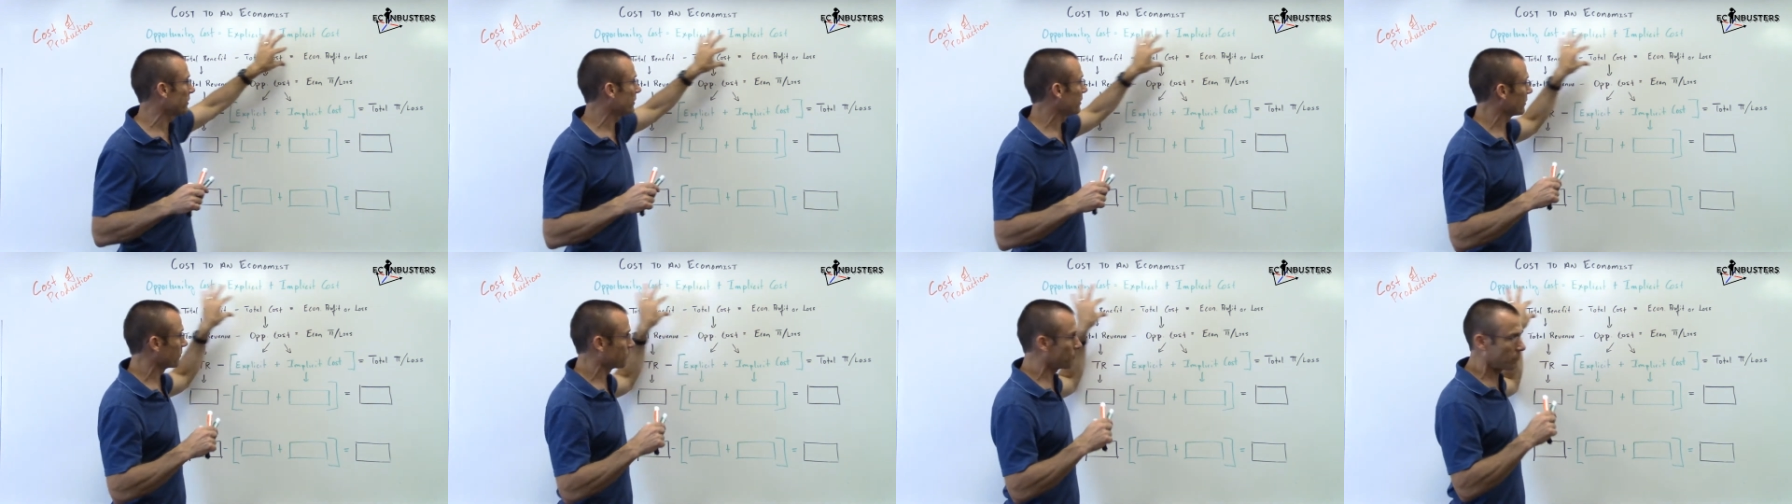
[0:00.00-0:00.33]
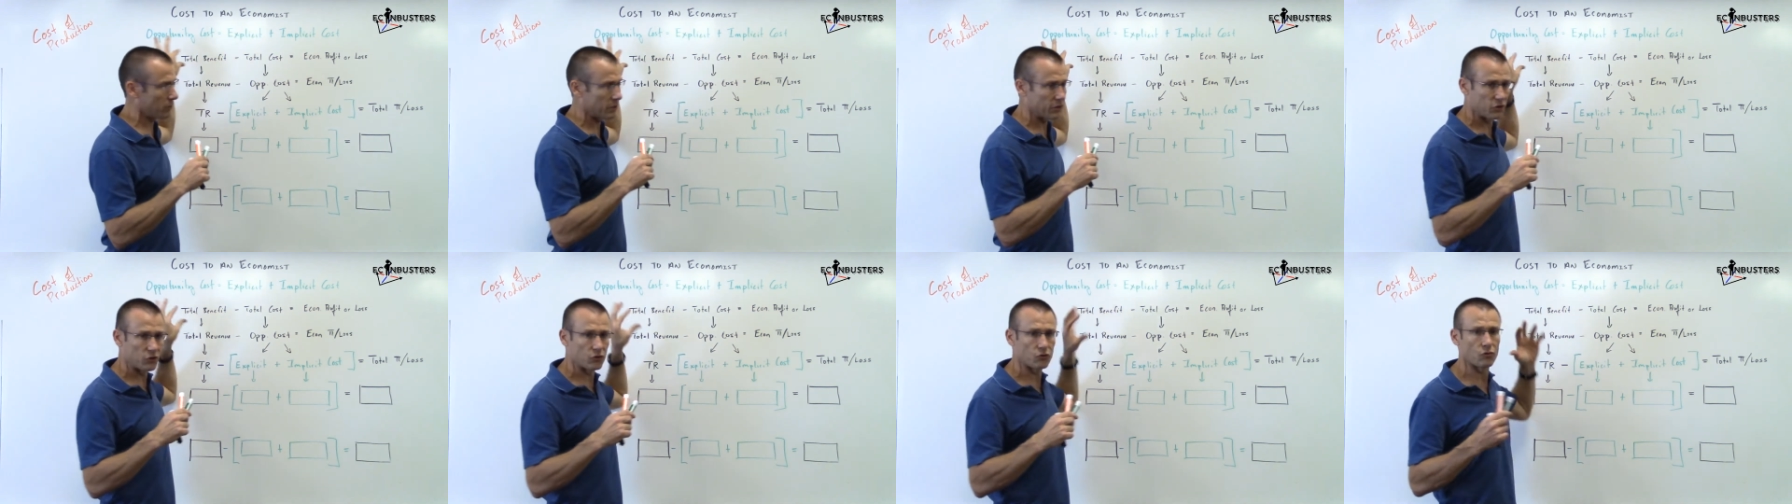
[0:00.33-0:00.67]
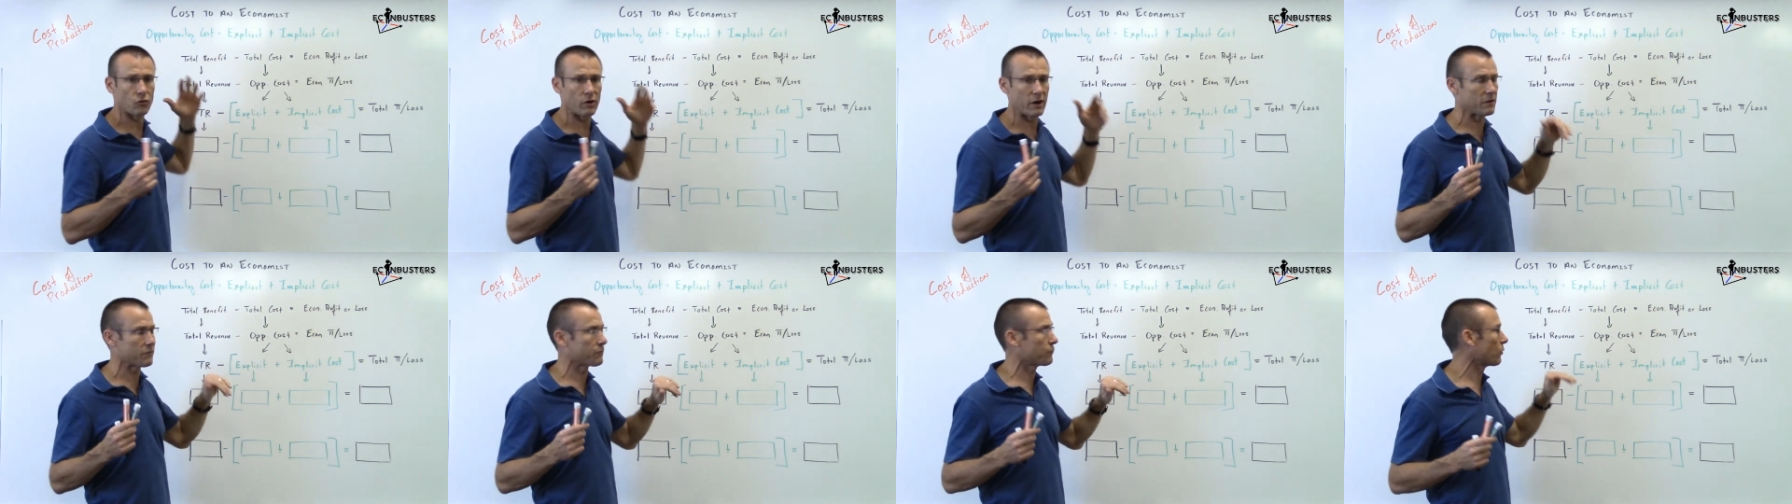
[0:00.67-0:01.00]
here, pretty
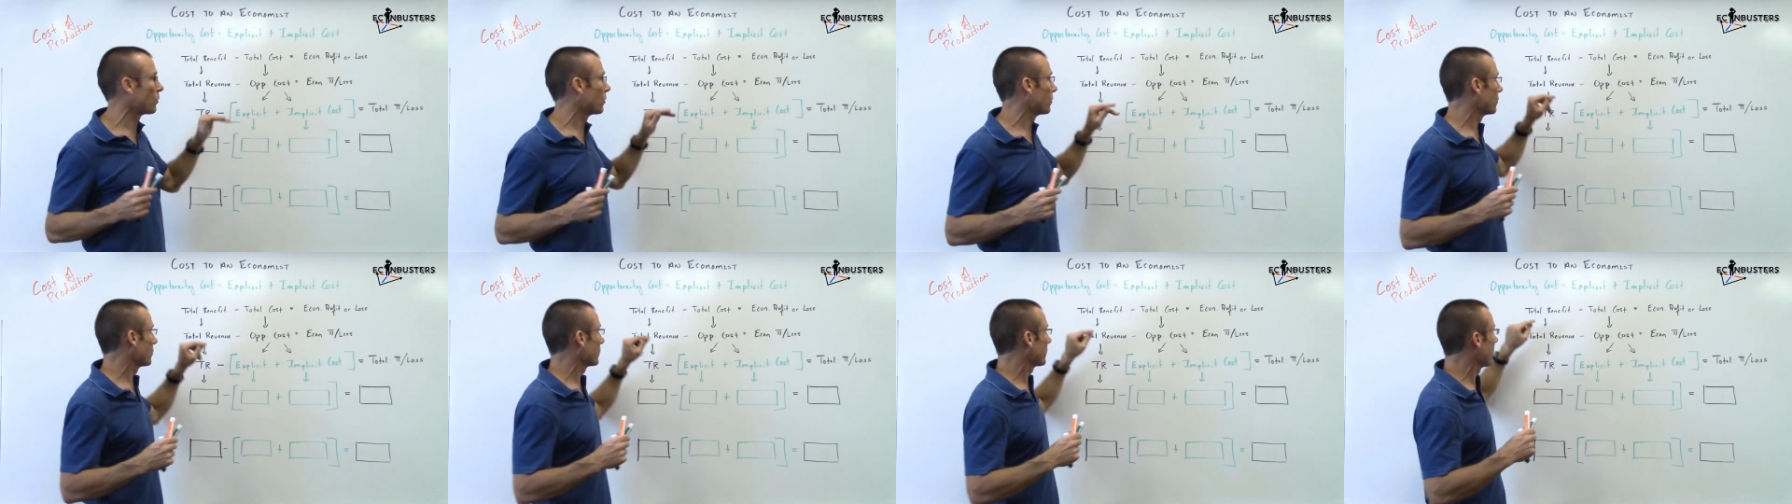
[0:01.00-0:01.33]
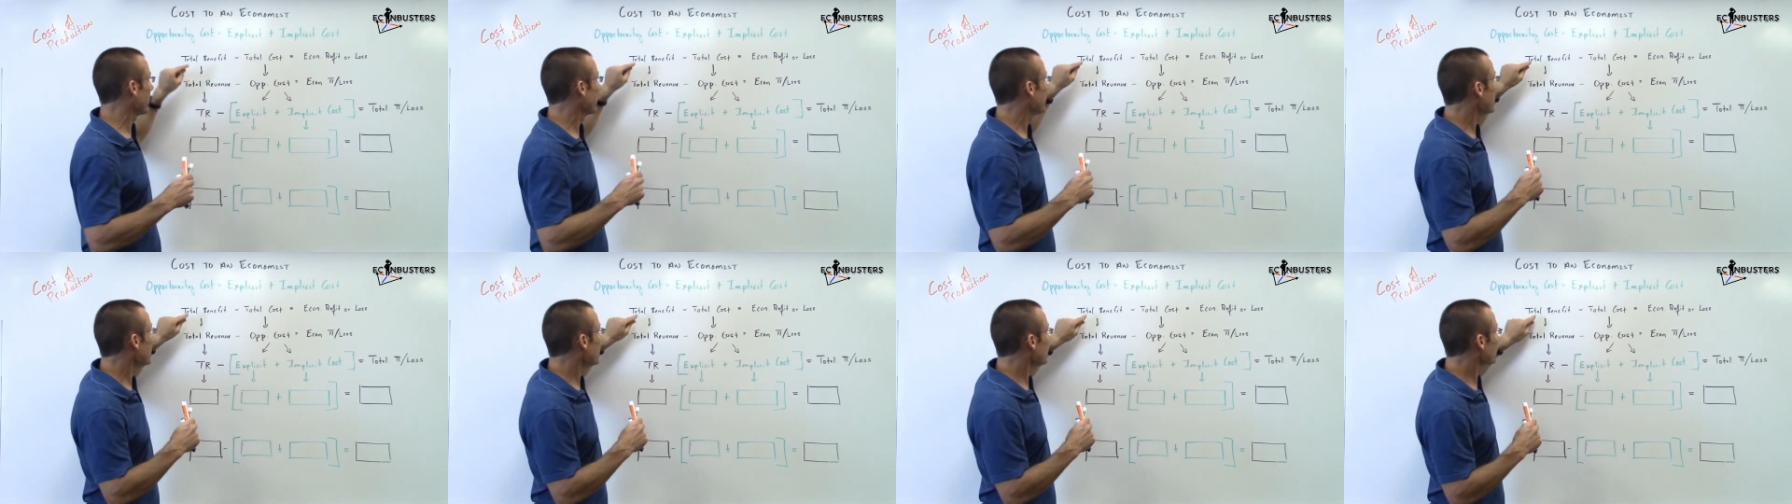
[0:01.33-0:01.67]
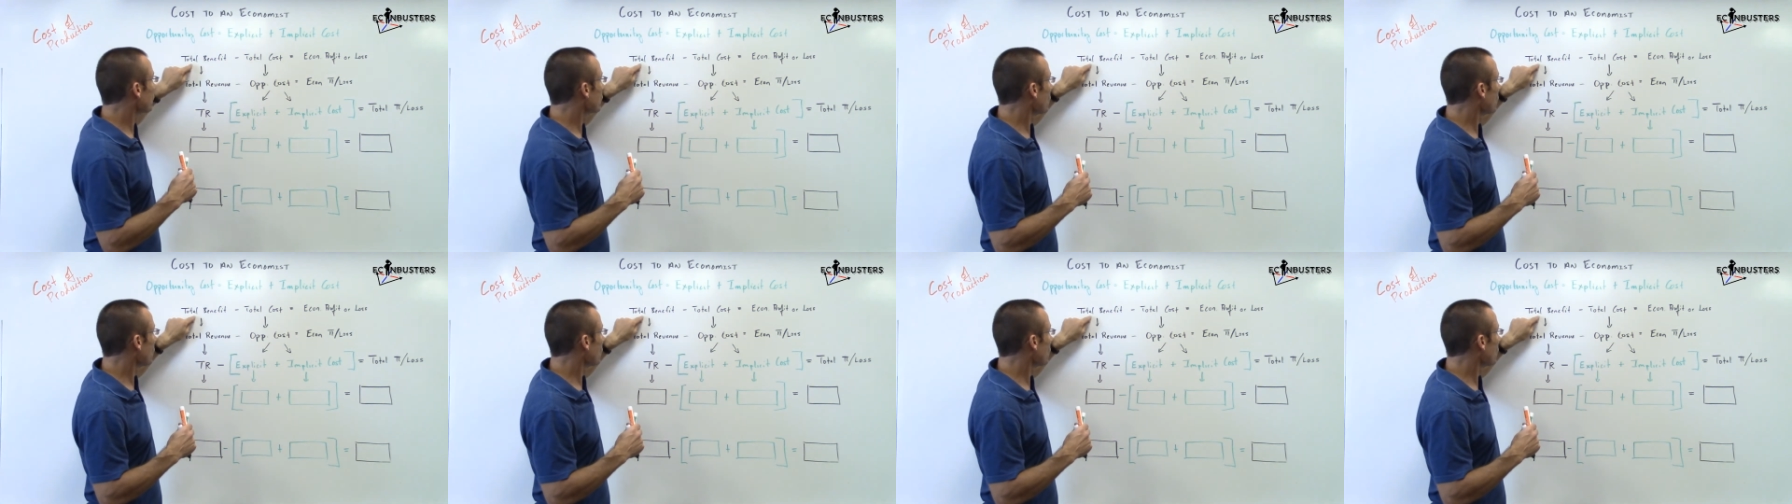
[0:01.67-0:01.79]
straightforward, okay?